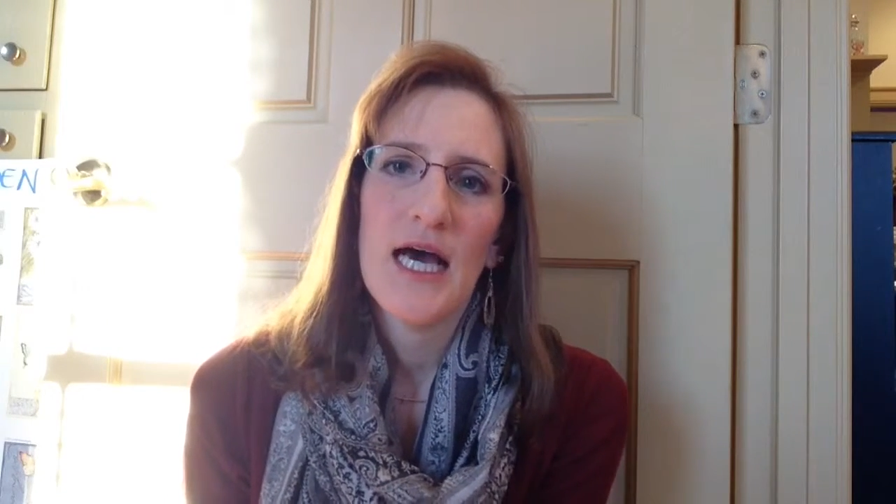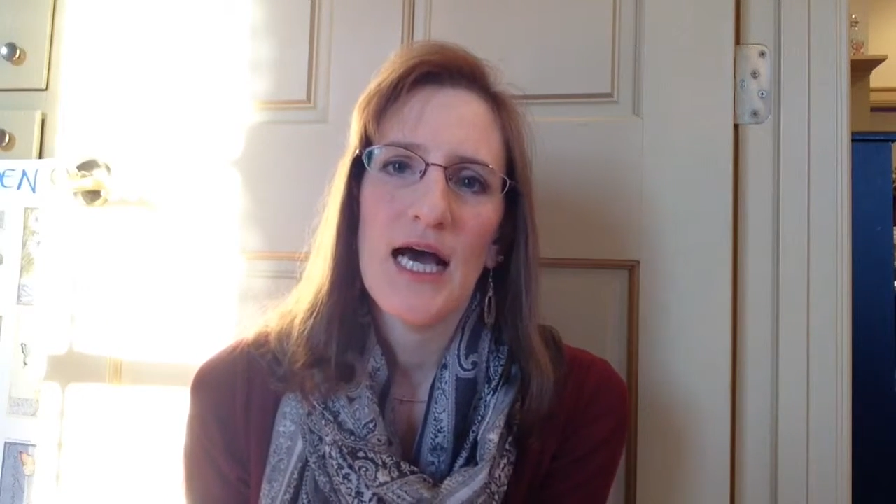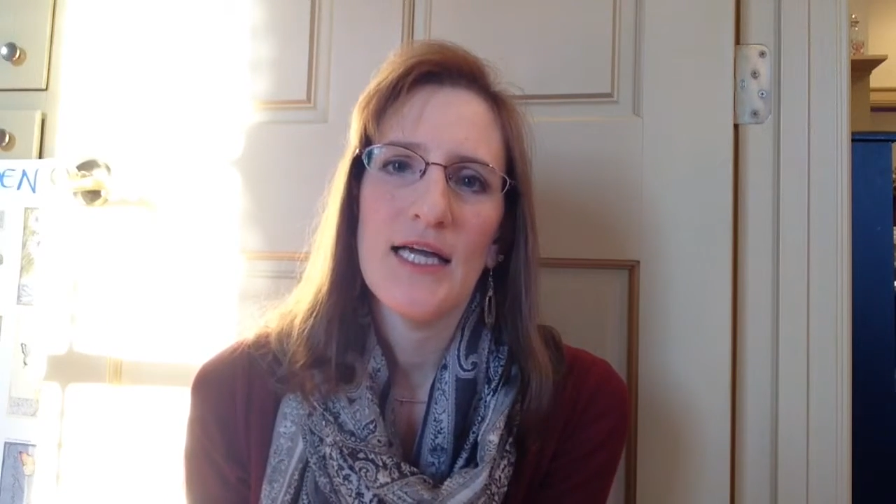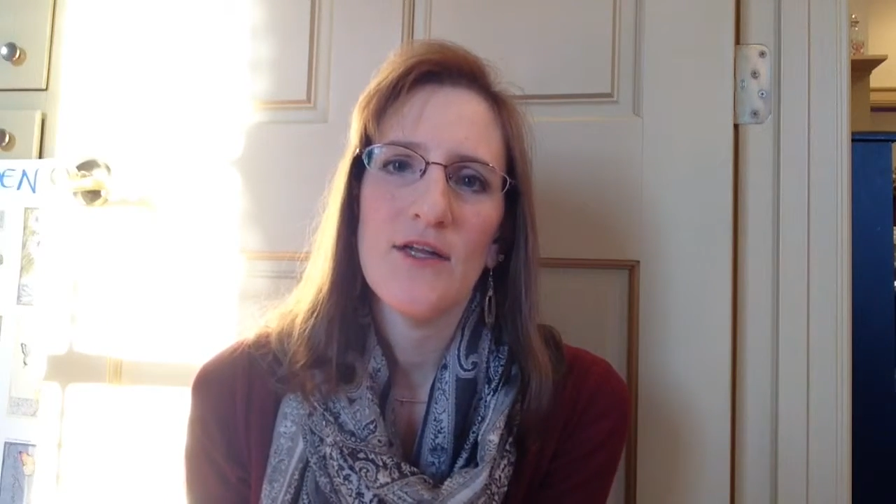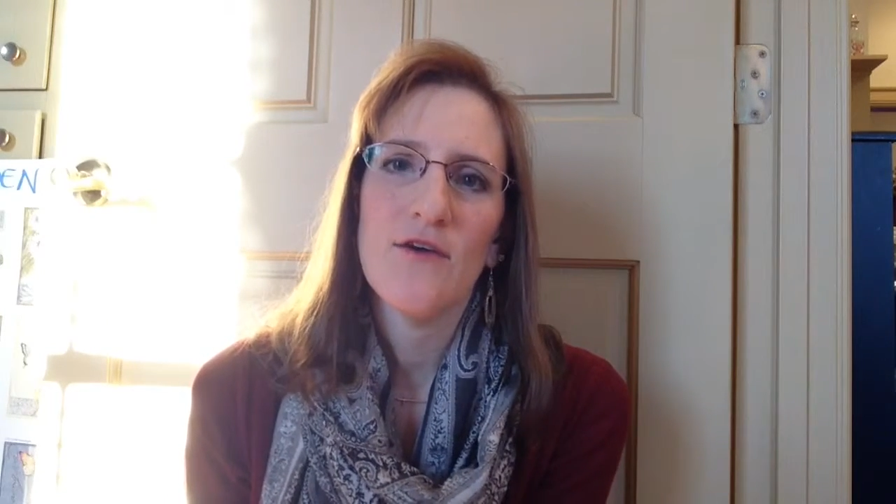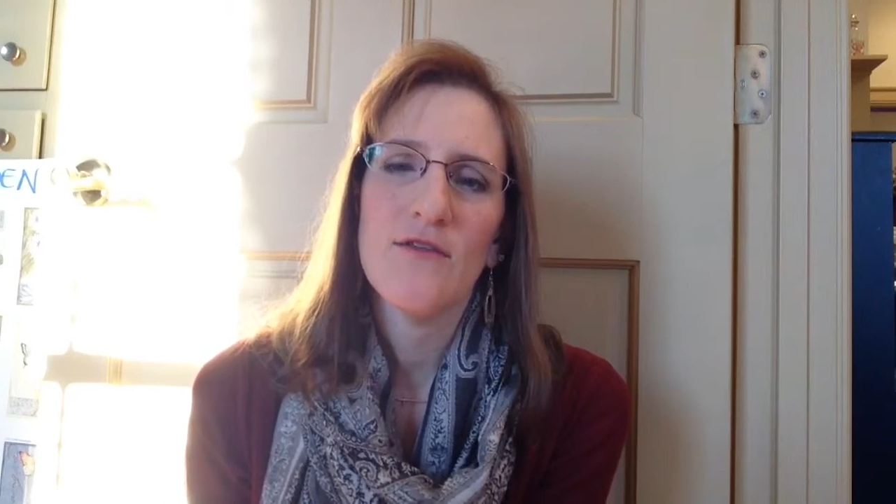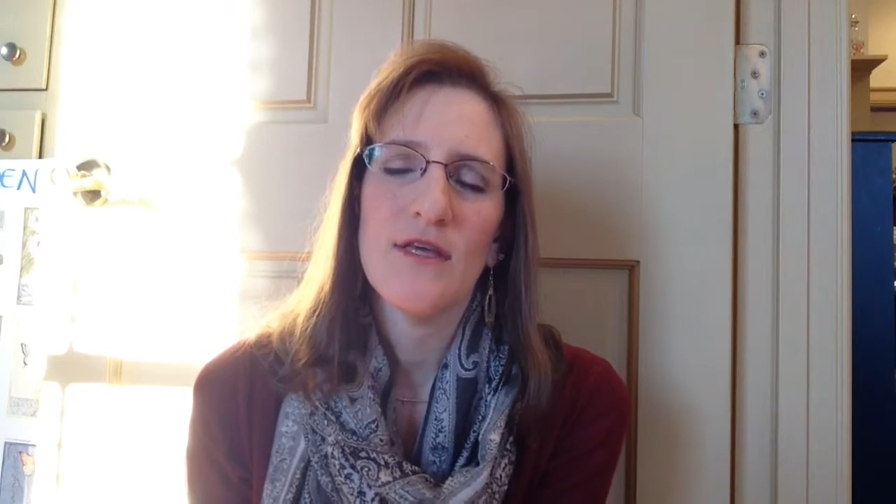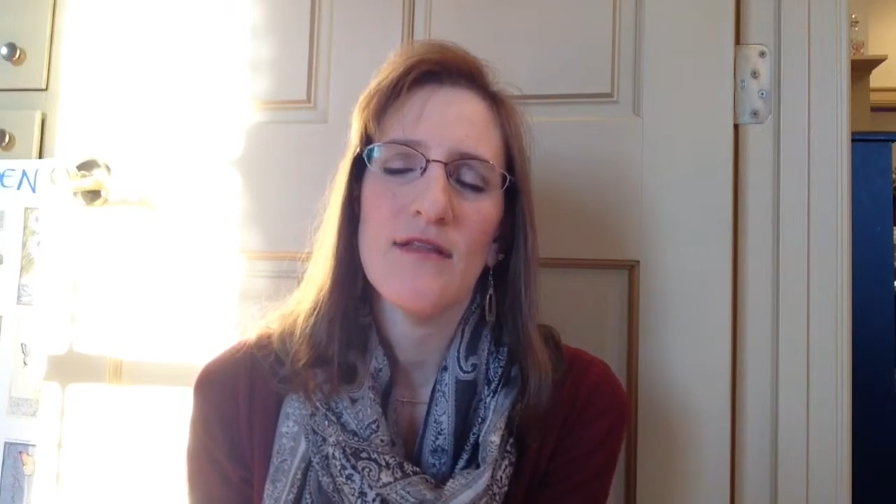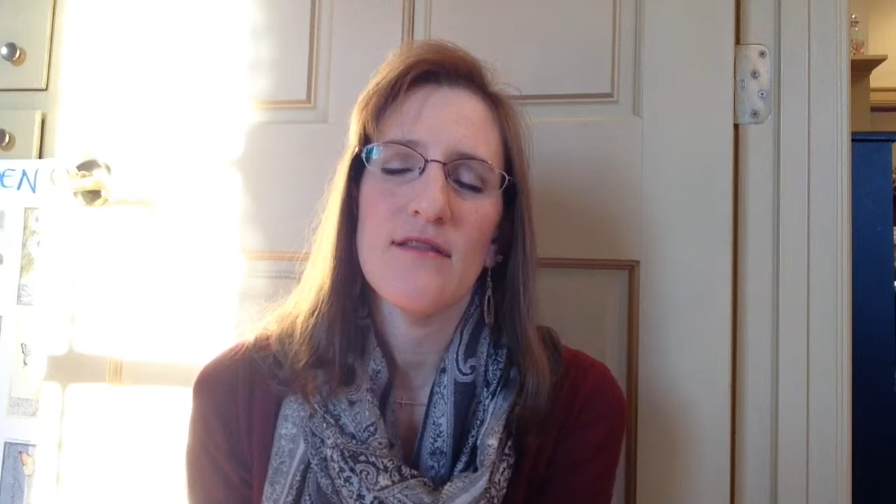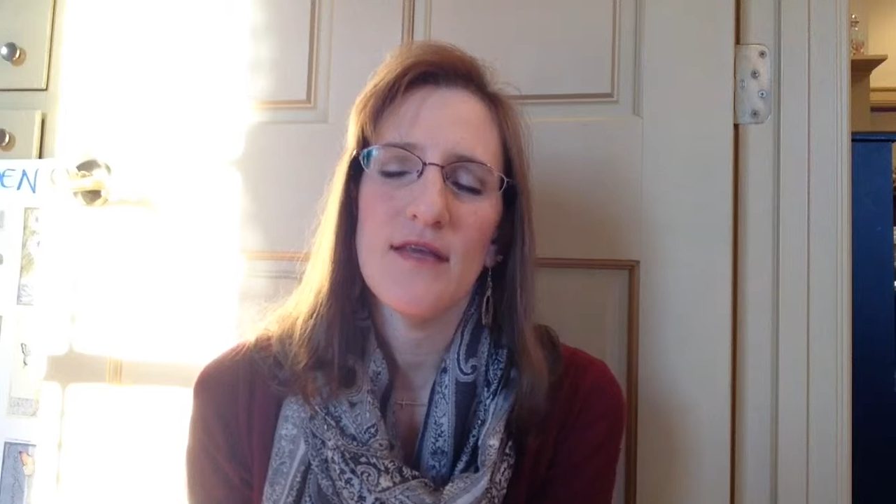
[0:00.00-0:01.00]
I know
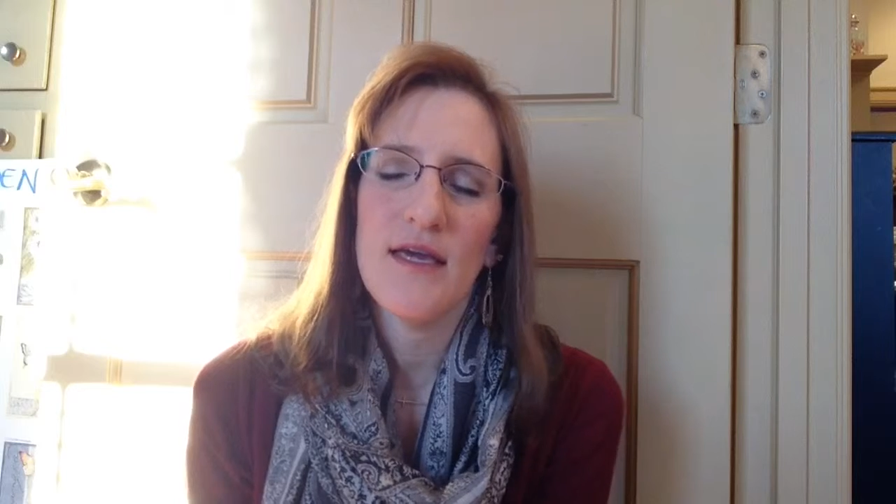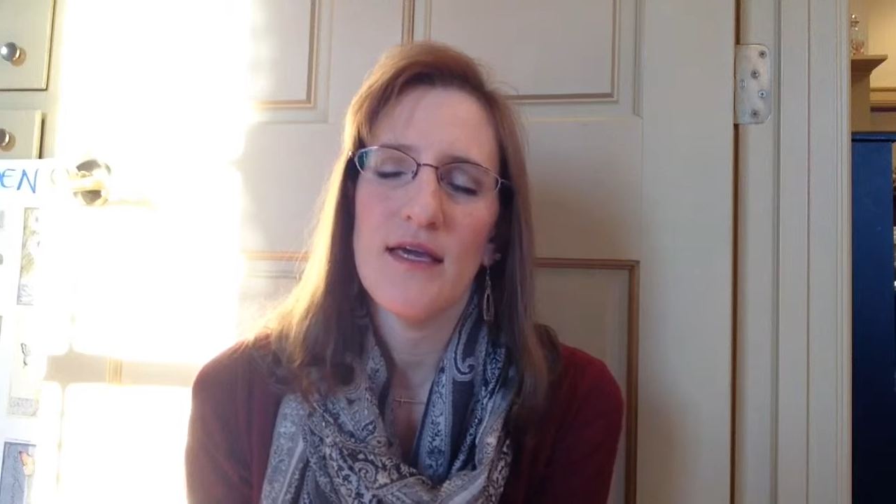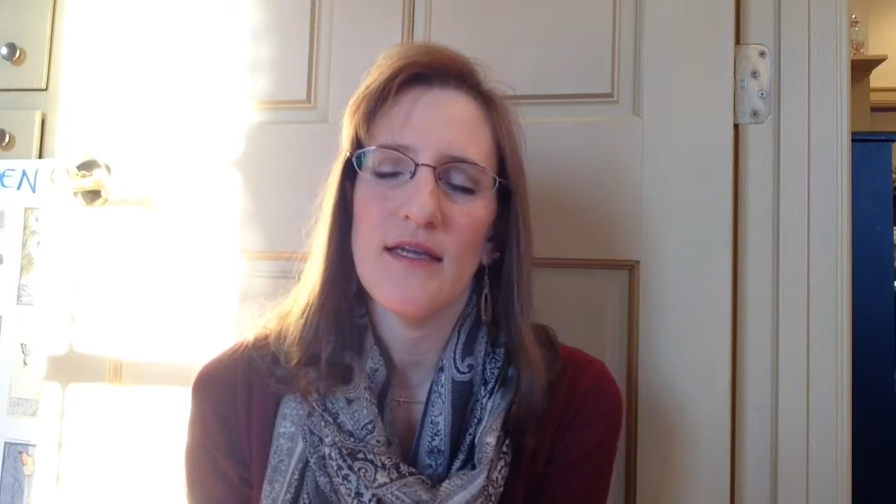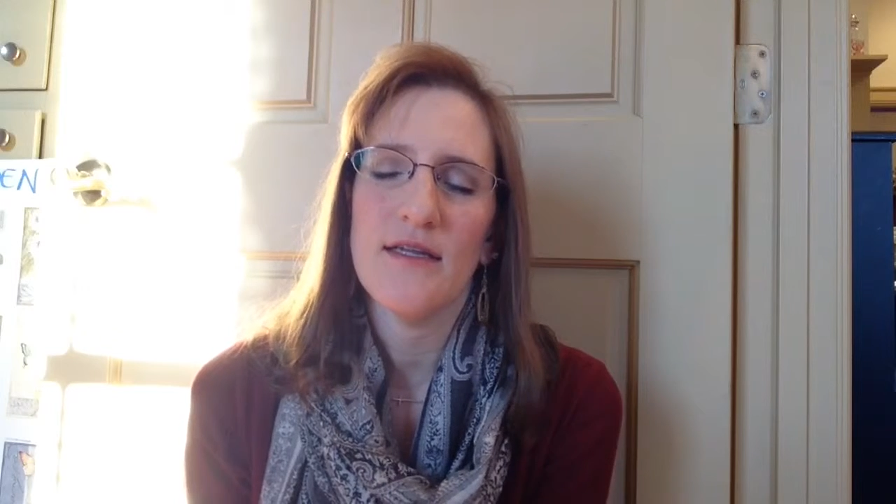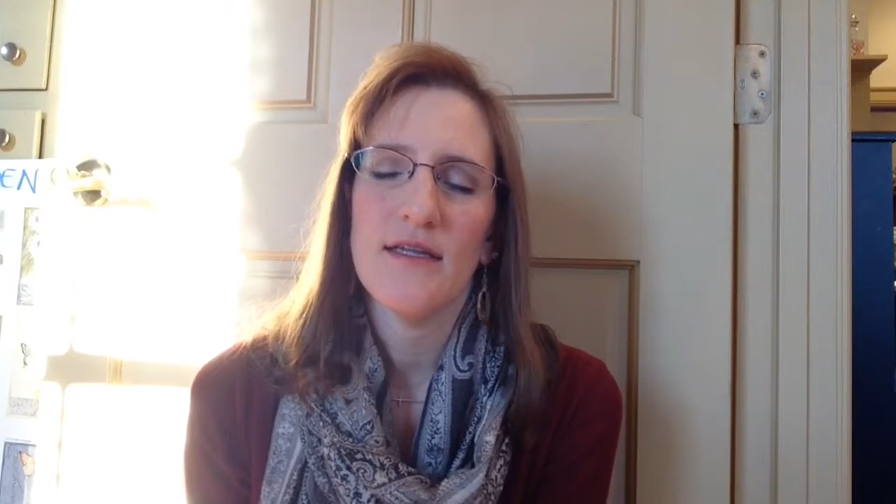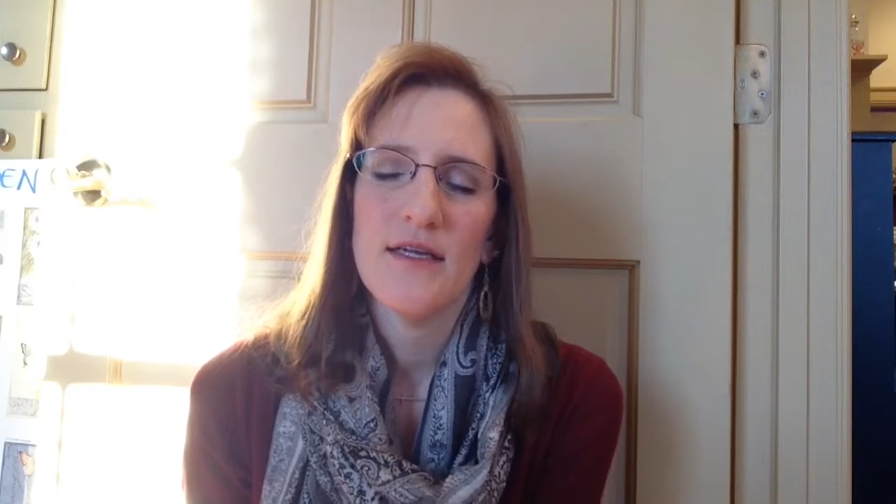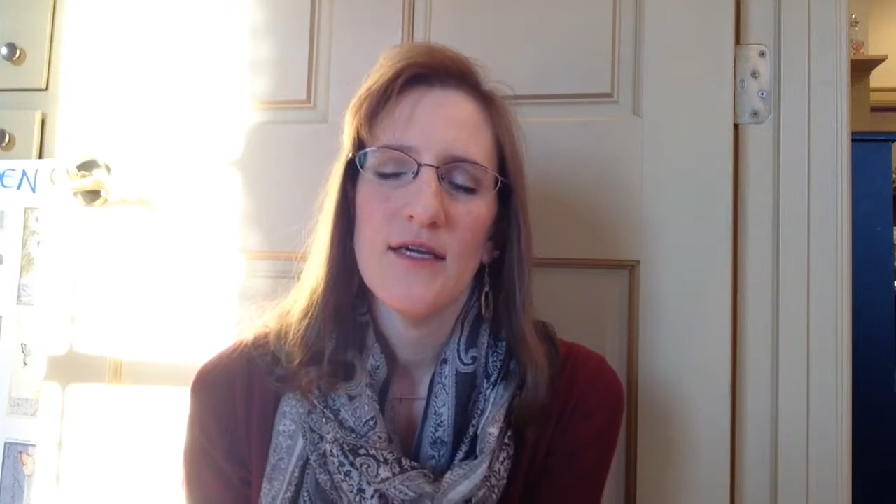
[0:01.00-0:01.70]
that then